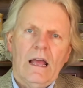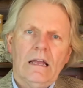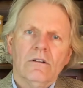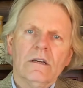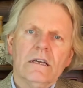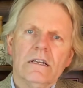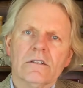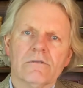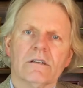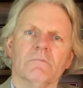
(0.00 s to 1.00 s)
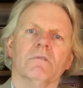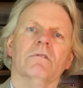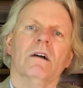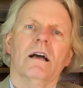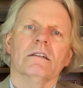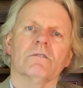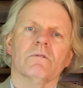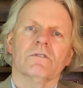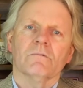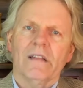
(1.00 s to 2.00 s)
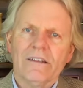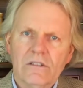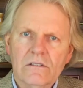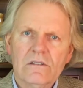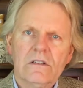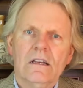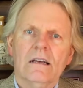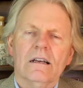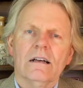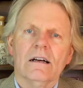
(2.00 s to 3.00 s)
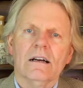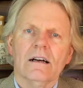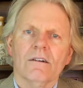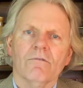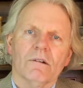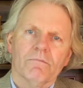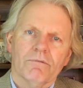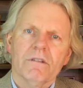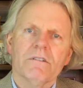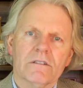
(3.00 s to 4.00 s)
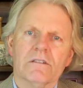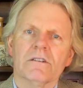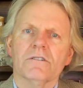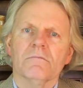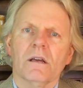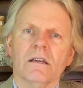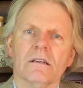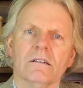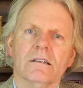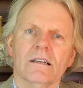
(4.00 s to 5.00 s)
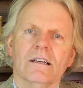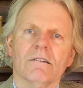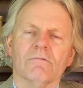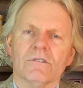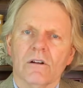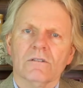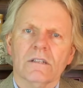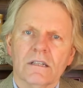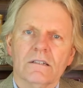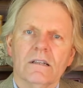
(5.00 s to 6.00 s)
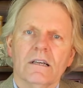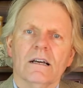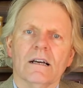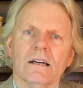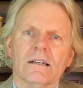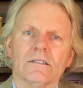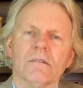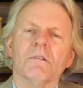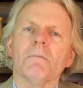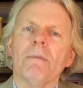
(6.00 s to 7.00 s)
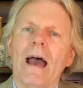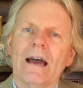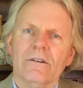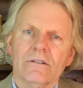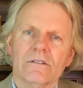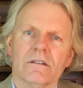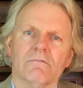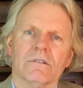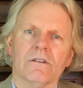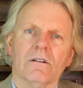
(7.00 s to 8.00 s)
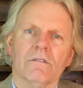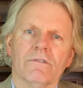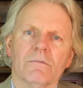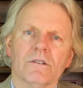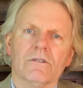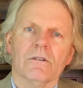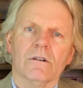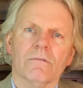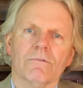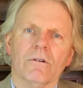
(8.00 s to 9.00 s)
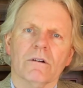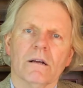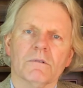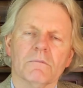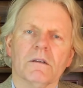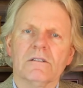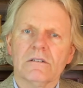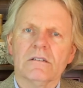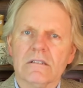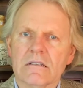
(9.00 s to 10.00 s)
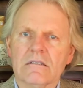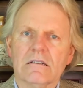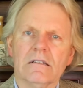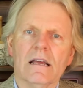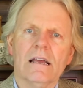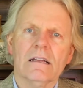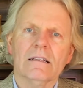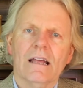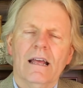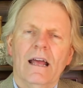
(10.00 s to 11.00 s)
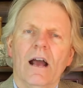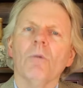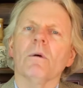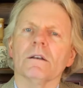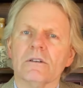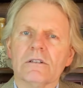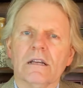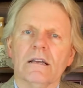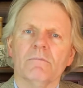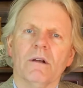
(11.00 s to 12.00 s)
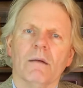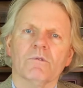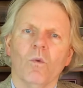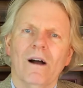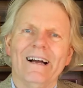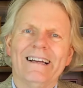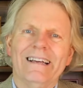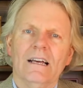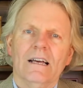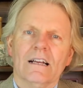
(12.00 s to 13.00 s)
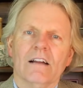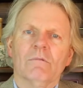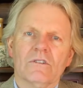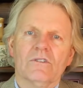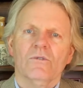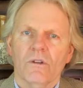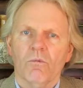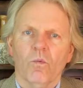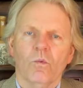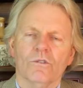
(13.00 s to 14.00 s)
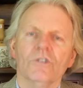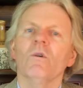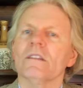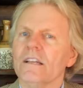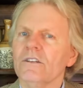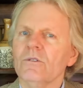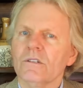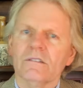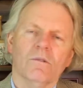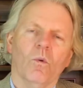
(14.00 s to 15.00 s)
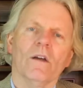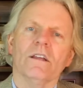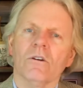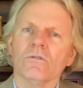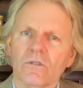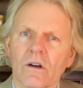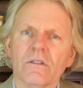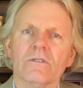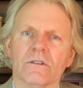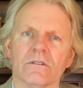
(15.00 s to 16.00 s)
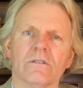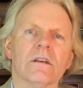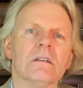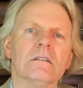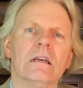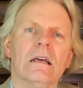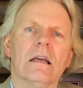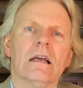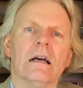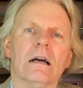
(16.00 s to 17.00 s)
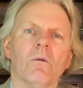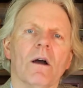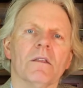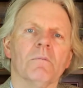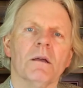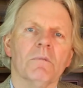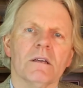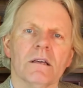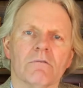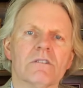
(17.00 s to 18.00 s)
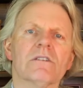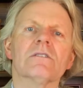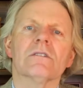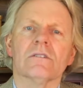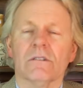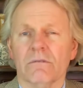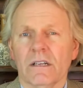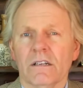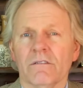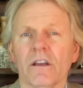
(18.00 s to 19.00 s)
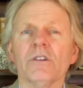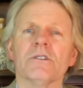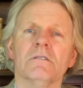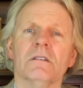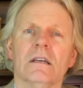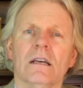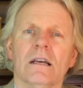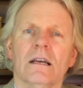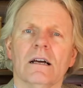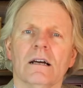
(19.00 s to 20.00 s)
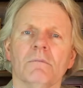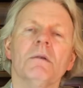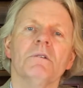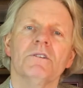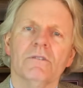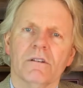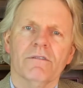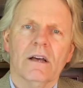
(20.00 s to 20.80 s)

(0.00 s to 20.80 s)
And looking at history can provide us with some lessons of what previous decision making resulted in, some of the patterns that resulted from historical programs that may still exist today, and help understand perhaps why governments do what they do and why they don't do other certain things, why there may be a resistance to innovation maybe due to the